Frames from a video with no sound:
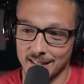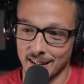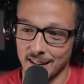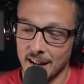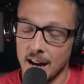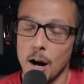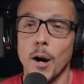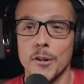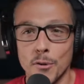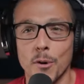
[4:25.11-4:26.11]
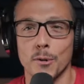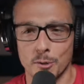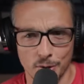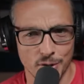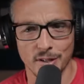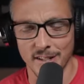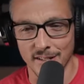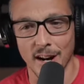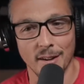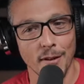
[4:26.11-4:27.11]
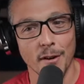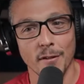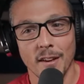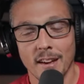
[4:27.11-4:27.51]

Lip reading: I do know where Switzerland is. All right.